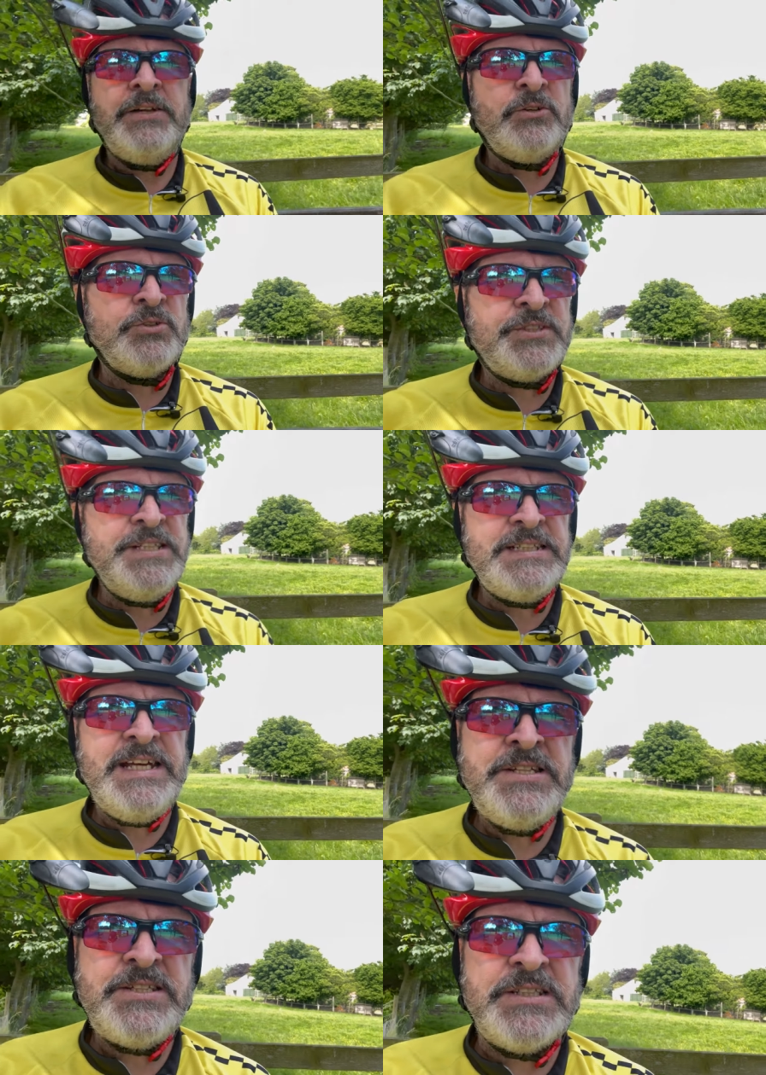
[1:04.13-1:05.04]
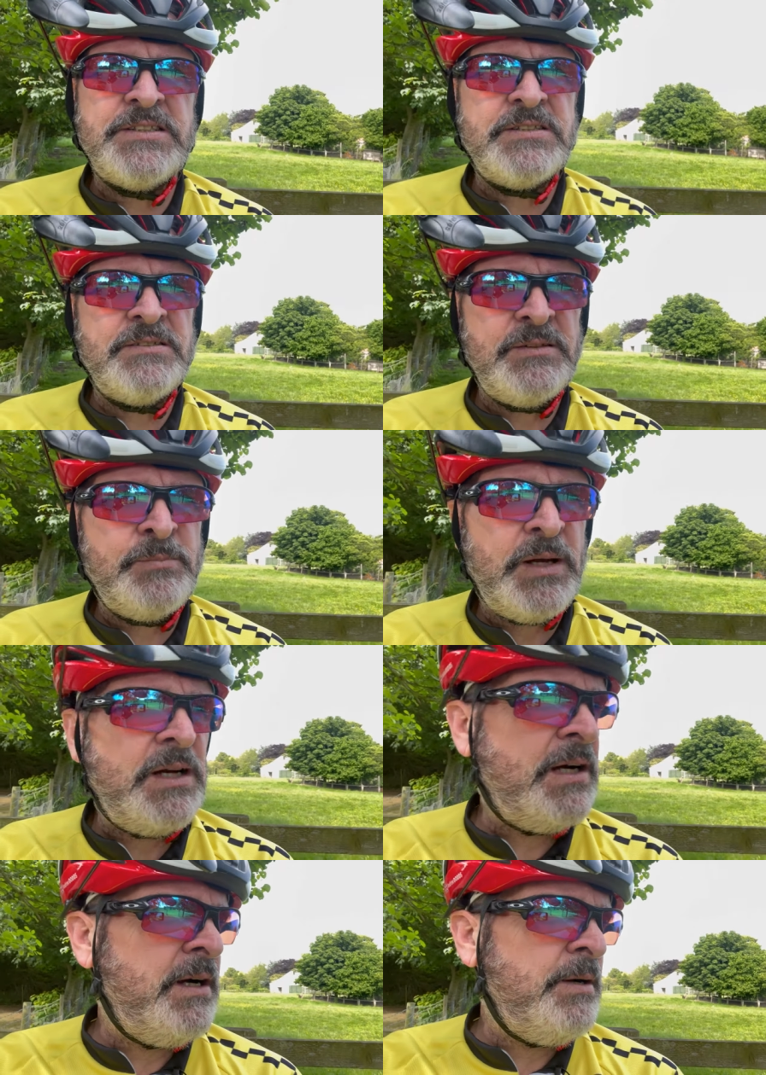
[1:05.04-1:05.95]
of course, these lenses
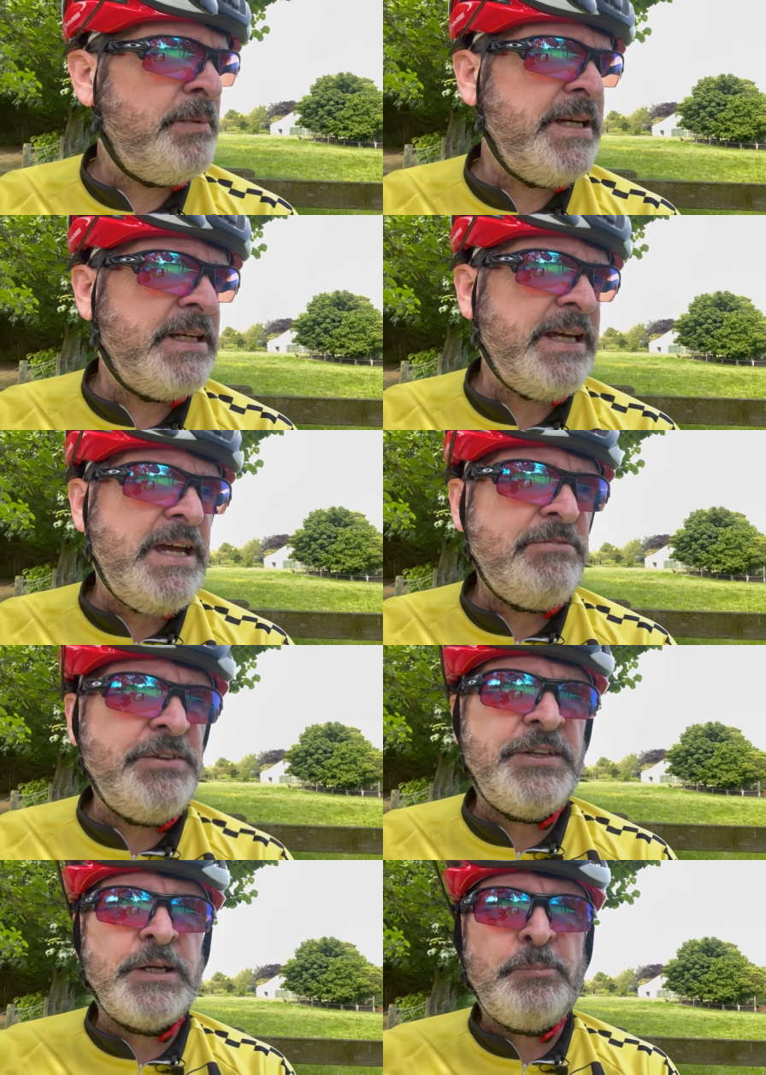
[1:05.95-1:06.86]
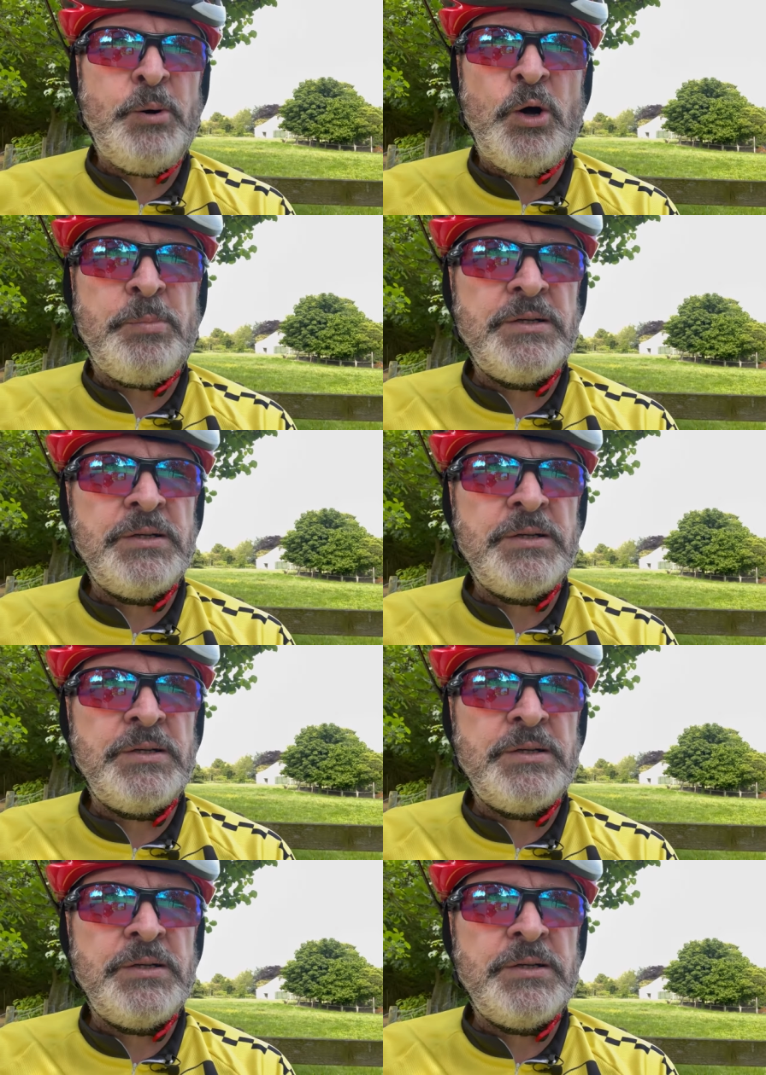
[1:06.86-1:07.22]
uh, make everything pop.